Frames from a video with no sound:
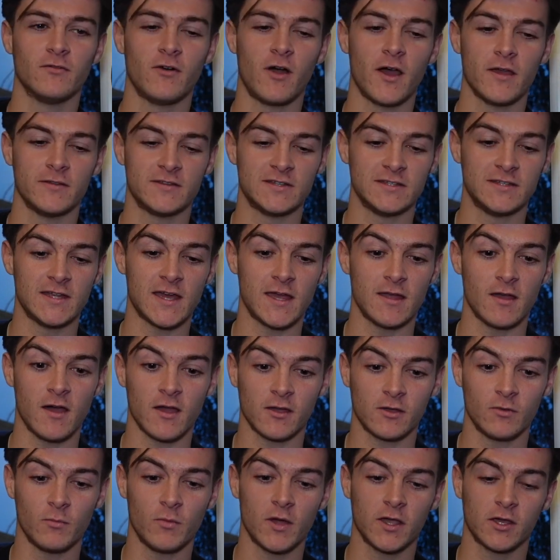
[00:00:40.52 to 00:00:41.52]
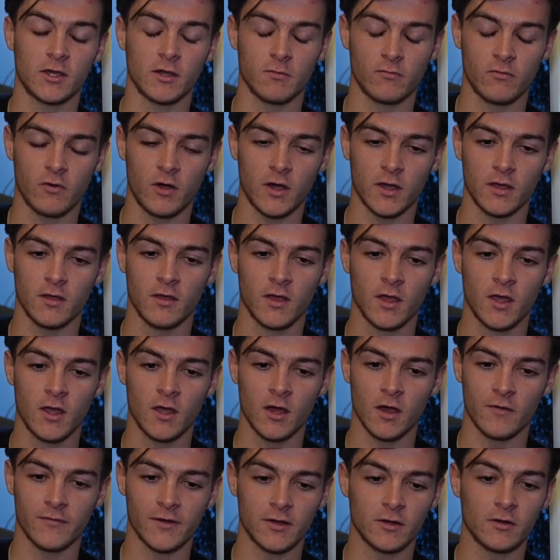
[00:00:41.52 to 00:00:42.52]
right, today I can wake up, right,
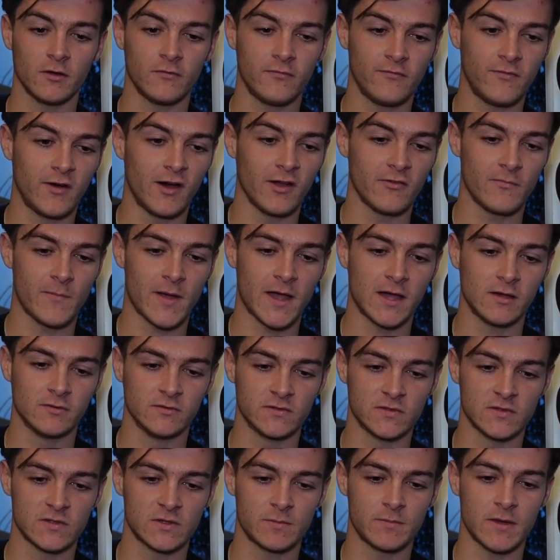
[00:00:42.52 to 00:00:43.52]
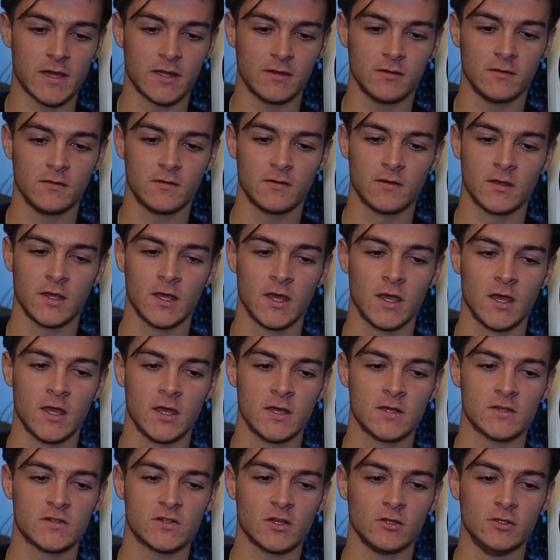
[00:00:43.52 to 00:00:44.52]
I've only got £5 to spend.
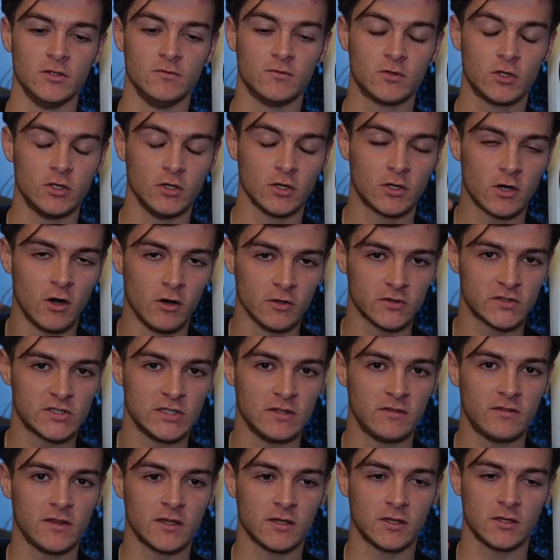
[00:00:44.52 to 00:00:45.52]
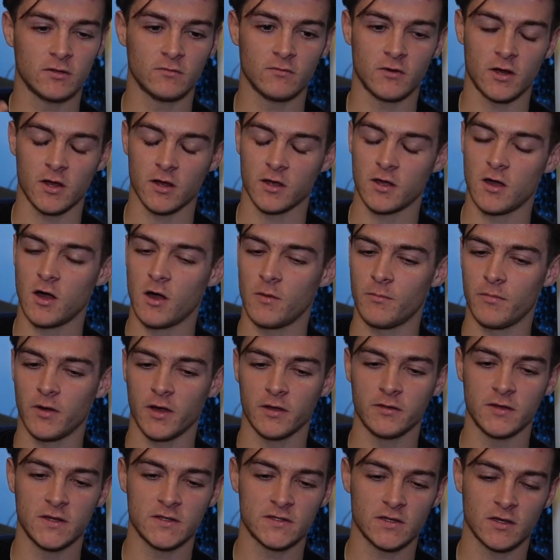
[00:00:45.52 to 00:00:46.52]
So you're constantly thinking, well, I can't
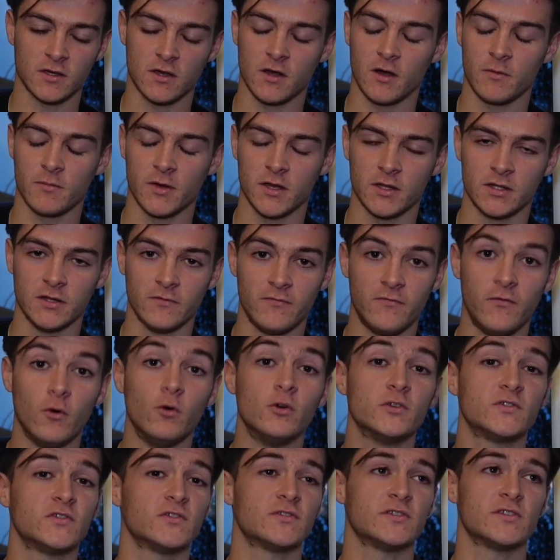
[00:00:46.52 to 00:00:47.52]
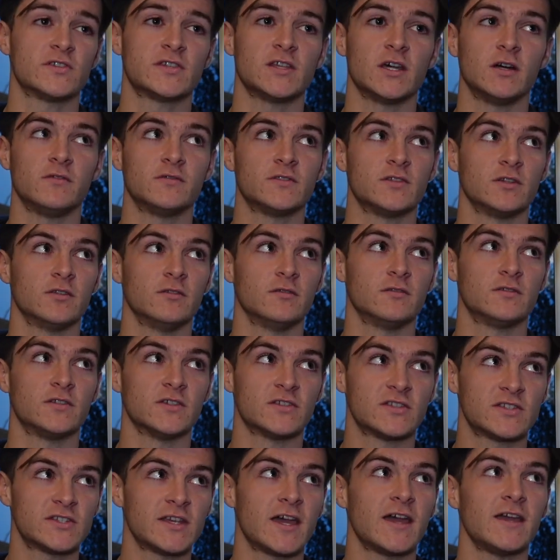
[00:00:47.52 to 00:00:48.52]
buy this, I can't buy... And it forces yourself
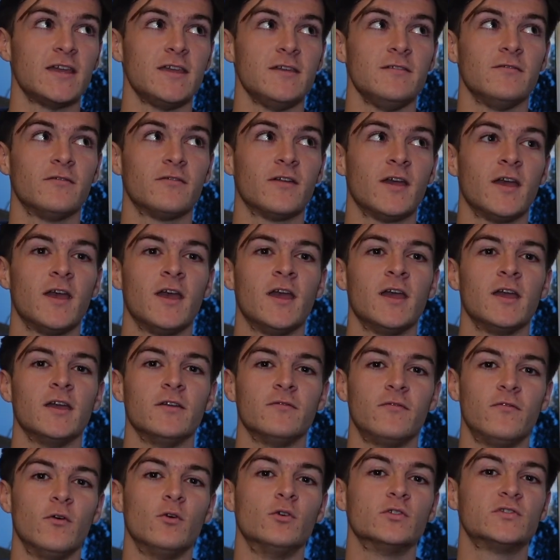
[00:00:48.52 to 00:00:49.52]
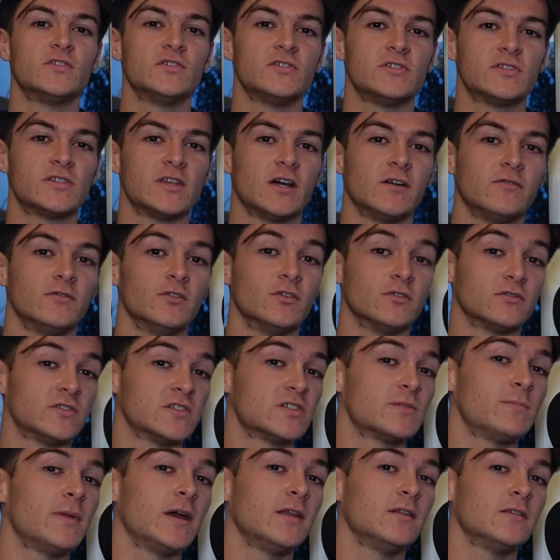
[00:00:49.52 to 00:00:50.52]
to save. Yeah. It forces yourself not to
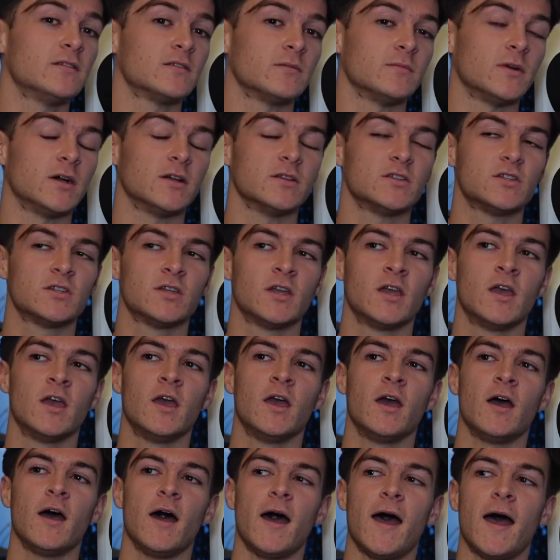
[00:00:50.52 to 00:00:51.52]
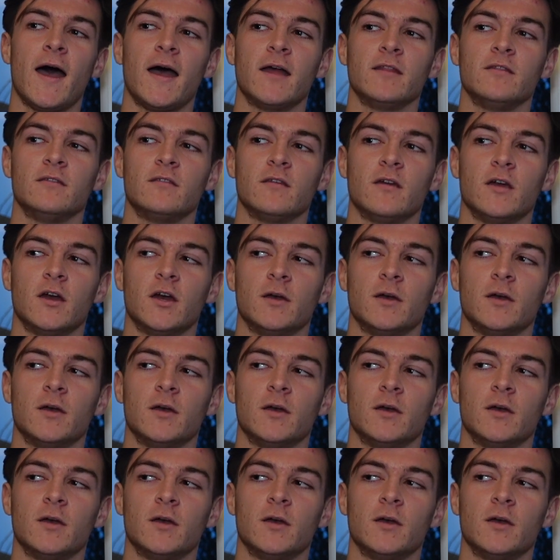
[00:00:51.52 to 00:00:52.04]
spend as much and